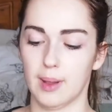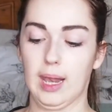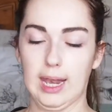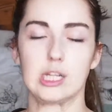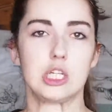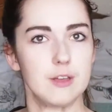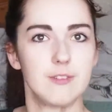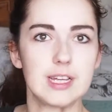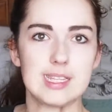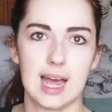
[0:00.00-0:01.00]
literally
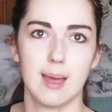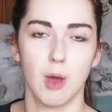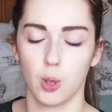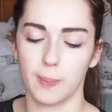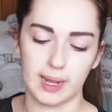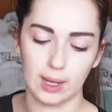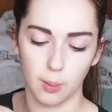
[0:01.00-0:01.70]
first time opening,